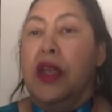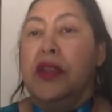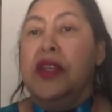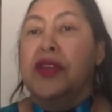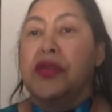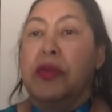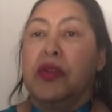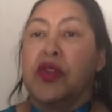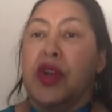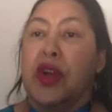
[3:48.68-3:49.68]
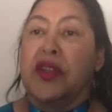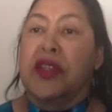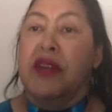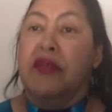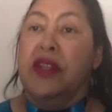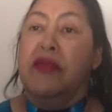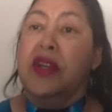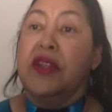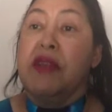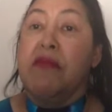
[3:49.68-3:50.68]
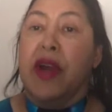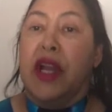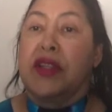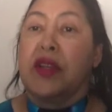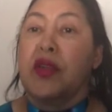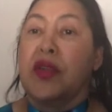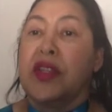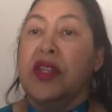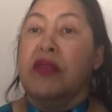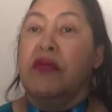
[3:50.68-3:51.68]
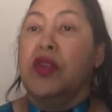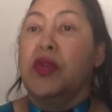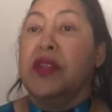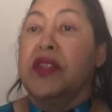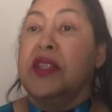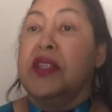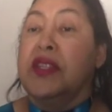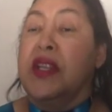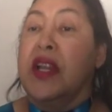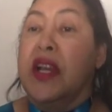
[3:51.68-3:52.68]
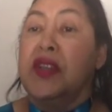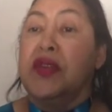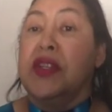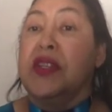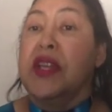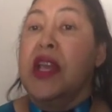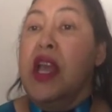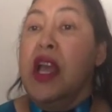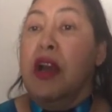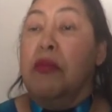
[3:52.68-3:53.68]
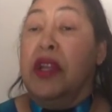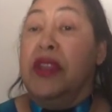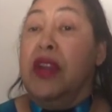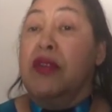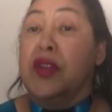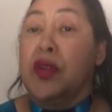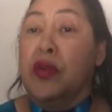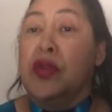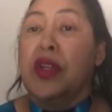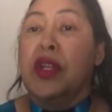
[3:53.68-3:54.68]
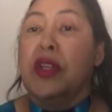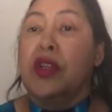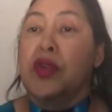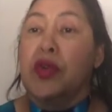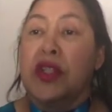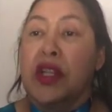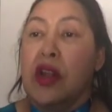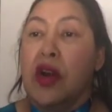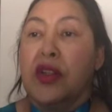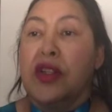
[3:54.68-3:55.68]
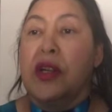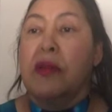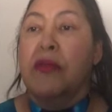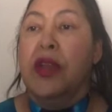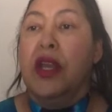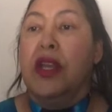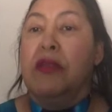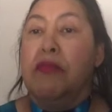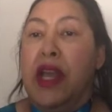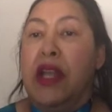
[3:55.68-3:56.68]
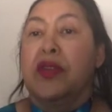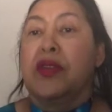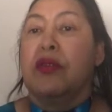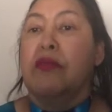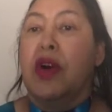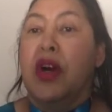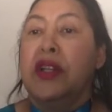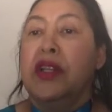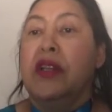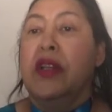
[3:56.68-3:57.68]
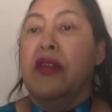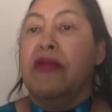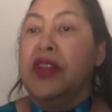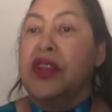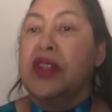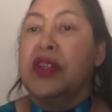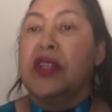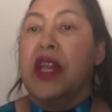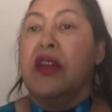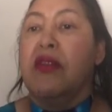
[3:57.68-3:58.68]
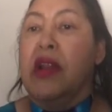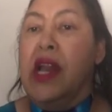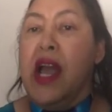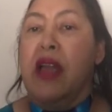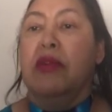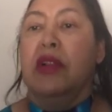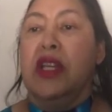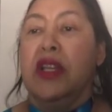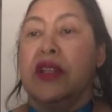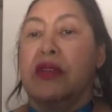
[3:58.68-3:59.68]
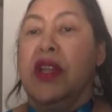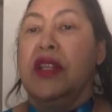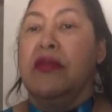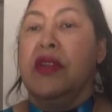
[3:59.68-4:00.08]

These triple shocks have diverse impacts across individual cities and countries, but their resolution in the short and long term depends on modern, efficient, and reliable integrative